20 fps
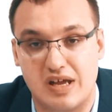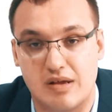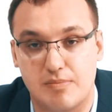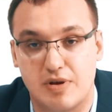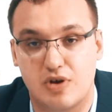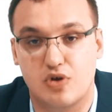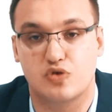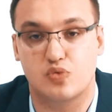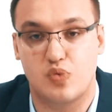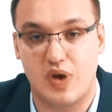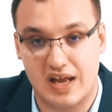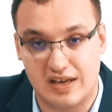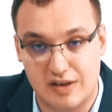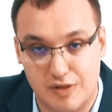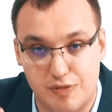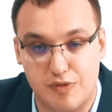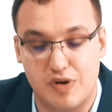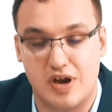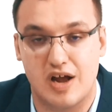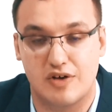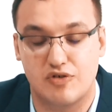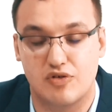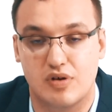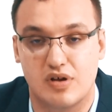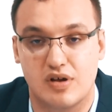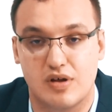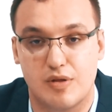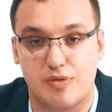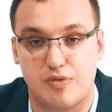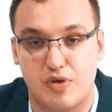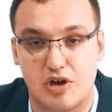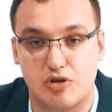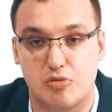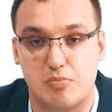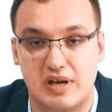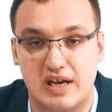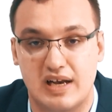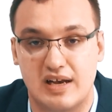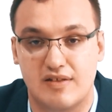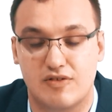because we added 300, uh, 300
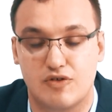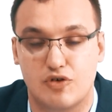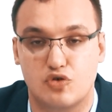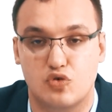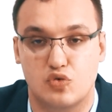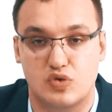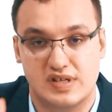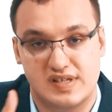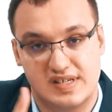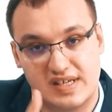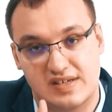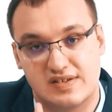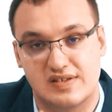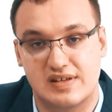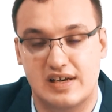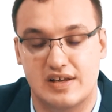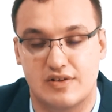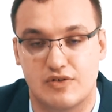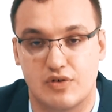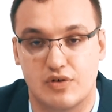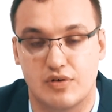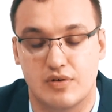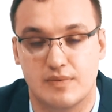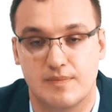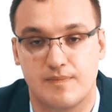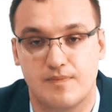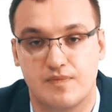milliliter to the 60 liter